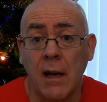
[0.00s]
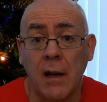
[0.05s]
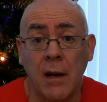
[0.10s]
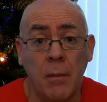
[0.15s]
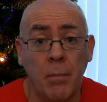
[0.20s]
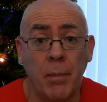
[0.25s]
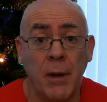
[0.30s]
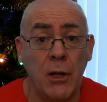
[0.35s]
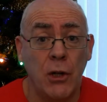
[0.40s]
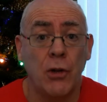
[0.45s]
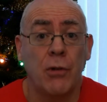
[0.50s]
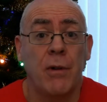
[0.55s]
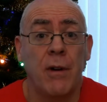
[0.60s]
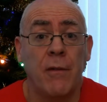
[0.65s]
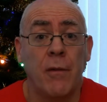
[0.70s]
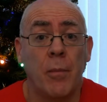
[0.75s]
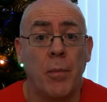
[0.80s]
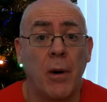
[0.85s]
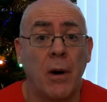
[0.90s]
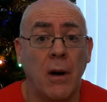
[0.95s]
an obituary
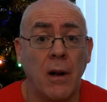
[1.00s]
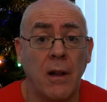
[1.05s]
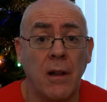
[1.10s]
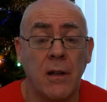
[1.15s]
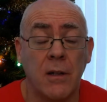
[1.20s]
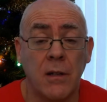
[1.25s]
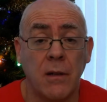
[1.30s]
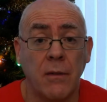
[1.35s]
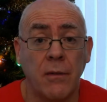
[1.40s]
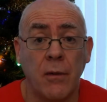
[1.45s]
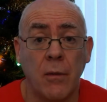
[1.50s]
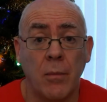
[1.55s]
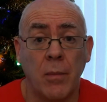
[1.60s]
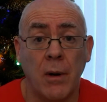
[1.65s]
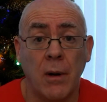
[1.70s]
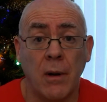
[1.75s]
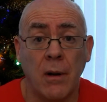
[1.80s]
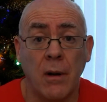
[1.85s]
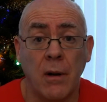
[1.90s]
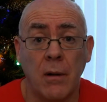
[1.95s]
for Partick Thistle
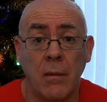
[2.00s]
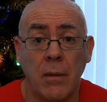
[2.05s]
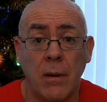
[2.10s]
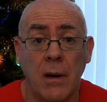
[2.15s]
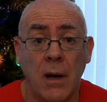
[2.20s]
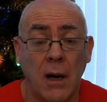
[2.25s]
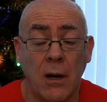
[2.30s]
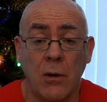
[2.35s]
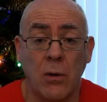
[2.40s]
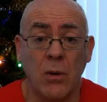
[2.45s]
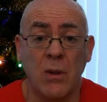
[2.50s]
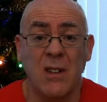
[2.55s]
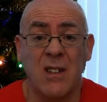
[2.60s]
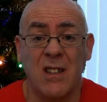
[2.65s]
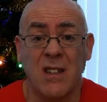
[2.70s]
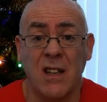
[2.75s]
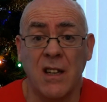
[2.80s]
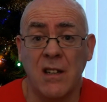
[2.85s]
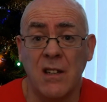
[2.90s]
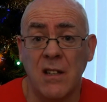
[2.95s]
Football Club. I couldn't
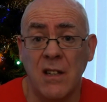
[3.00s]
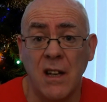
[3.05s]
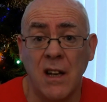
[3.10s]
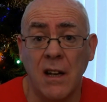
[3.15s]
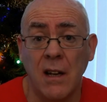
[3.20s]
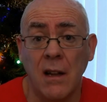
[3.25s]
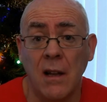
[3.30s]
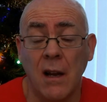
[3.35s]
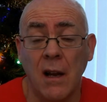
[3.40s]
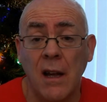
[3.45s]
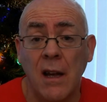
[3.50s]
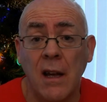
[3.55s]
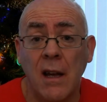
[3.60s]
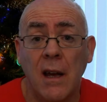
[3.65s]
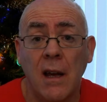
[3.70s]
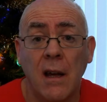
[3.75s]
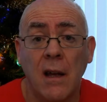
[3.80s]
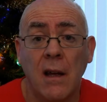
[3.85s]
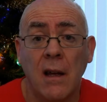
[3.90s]
see us staying in the league.